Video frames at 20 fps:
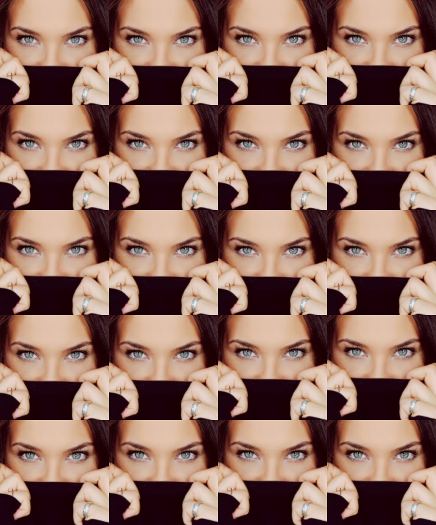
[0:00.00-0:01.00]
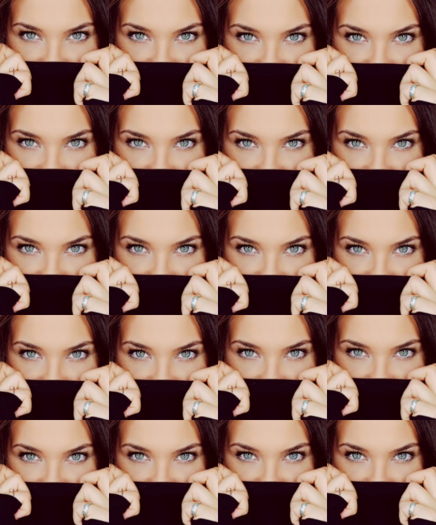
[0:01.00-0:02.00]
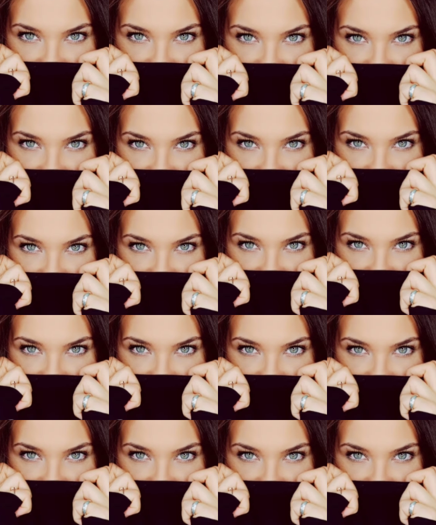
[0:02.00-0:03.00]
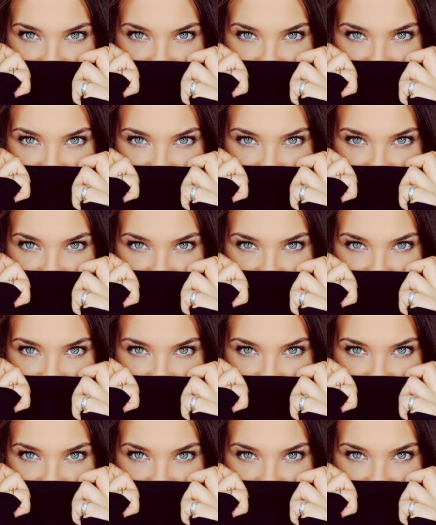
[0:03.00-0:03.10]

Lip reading: on your phone. There's no excuses.